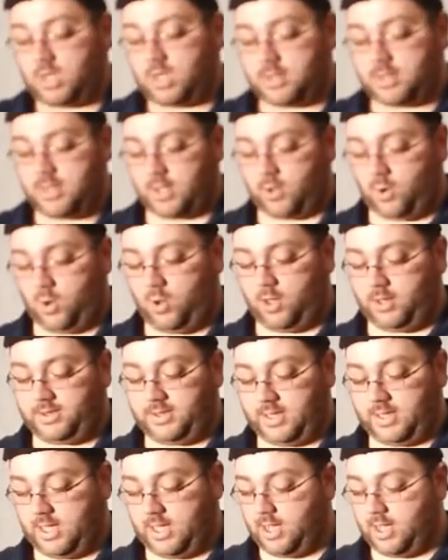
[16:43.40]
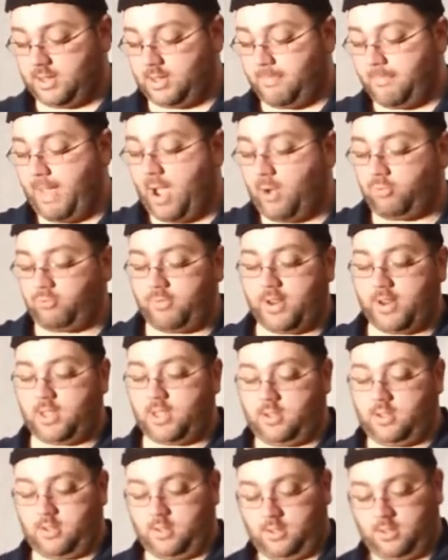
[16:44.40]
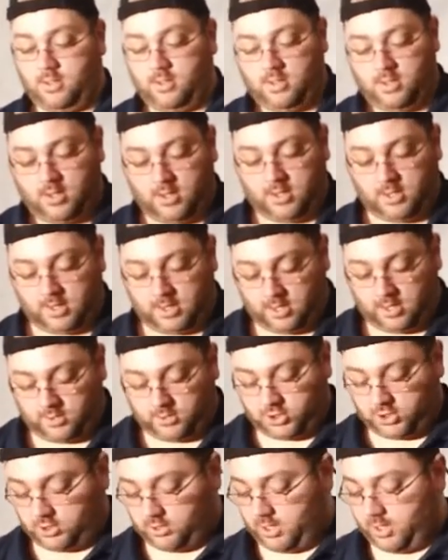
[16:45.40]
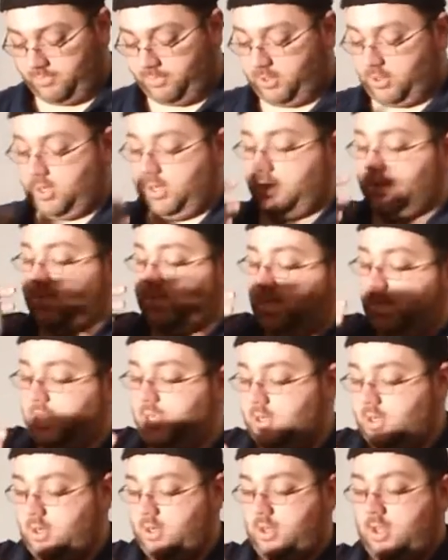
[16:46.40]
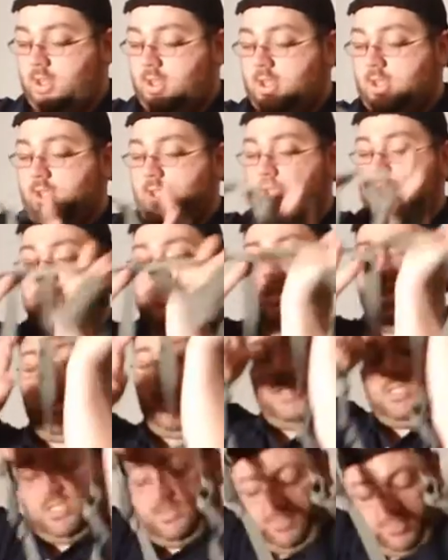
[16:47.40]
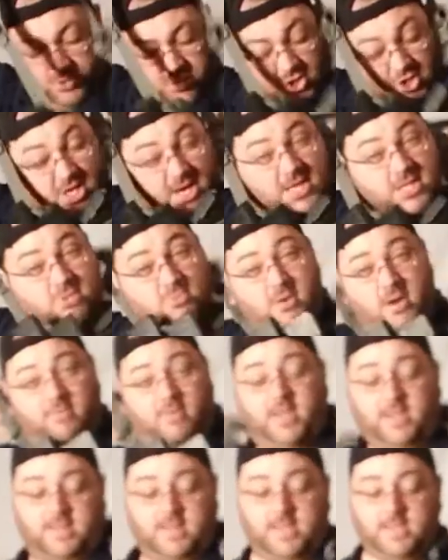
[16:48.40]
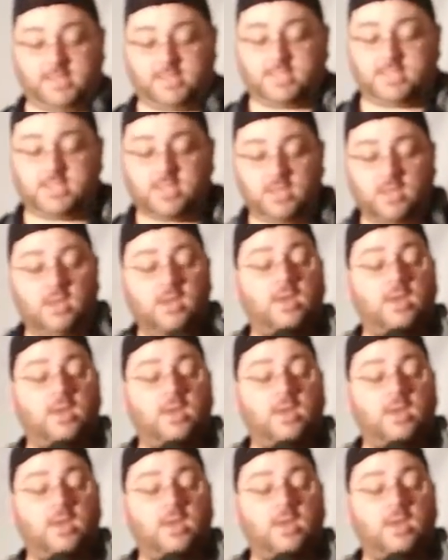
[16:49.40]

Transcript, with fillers: They call it the mount rig. Now, I'll show you. I'll put it on in a second. It's a simple chest rig like this.